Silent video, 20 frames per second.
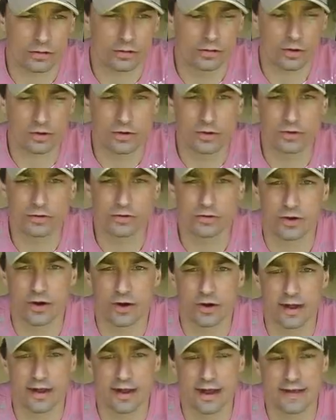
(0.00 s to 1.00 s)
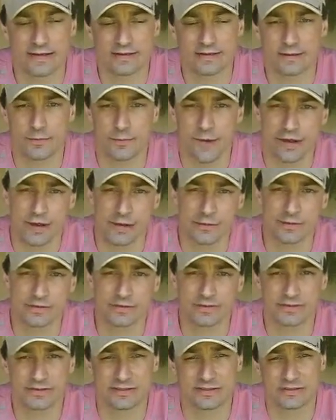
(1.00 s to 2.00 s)
talking to her, and later he met up
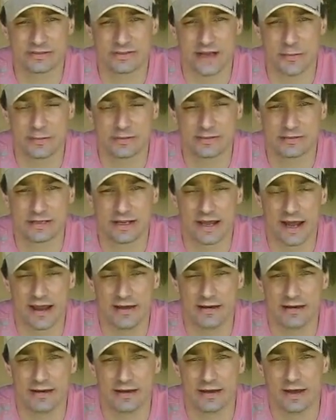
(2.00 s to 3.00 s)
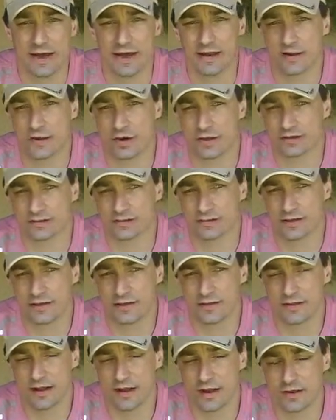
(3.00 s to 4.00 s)
with his disciples again, and they asked
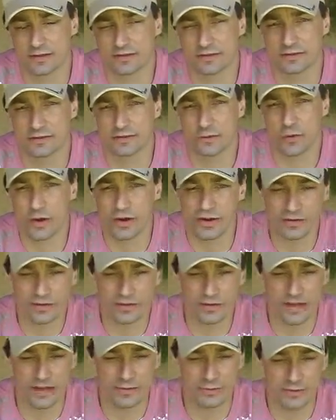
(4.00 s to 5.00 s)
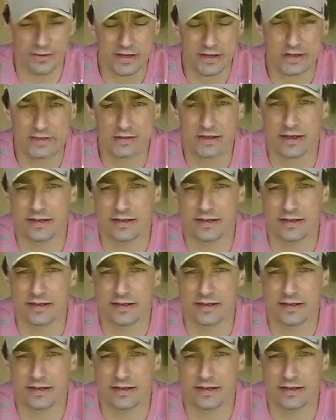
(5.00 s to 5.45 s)
him, where did you get meat?